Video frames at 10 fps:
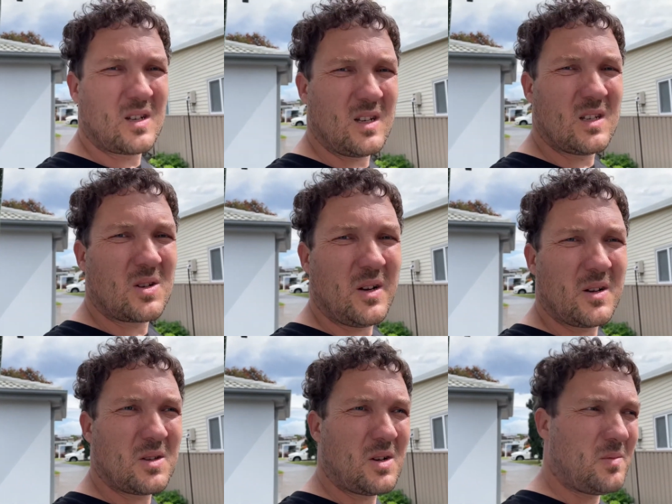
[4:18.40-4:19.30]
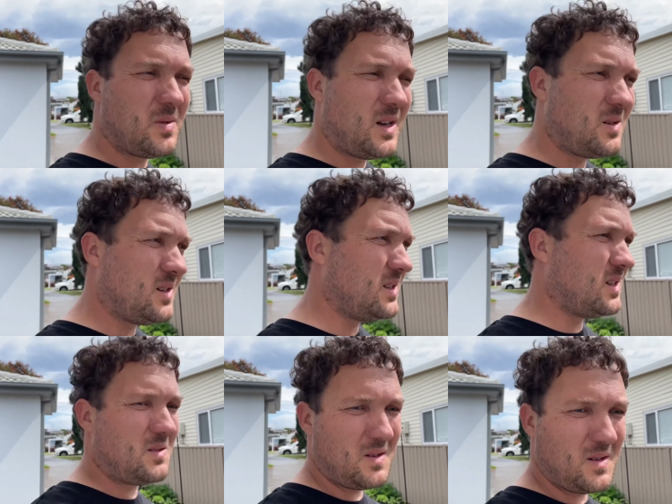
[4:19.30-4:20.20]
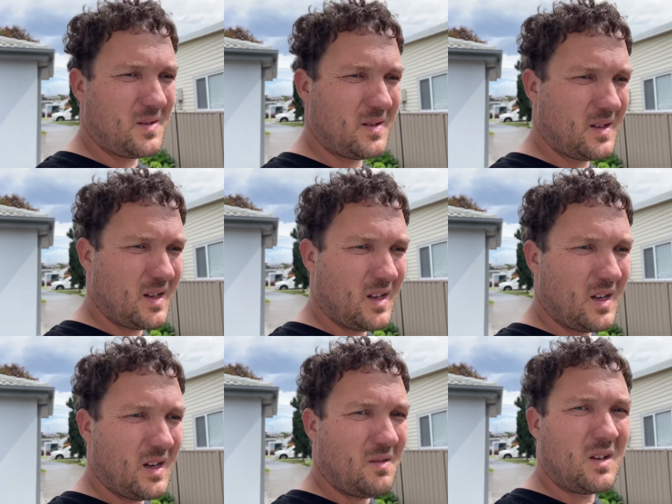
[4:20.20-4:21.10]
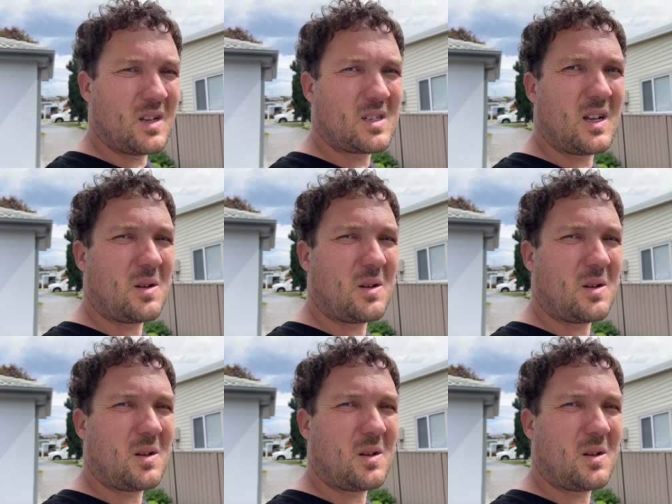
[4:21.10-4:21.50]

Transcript: is going on top now, and then we can start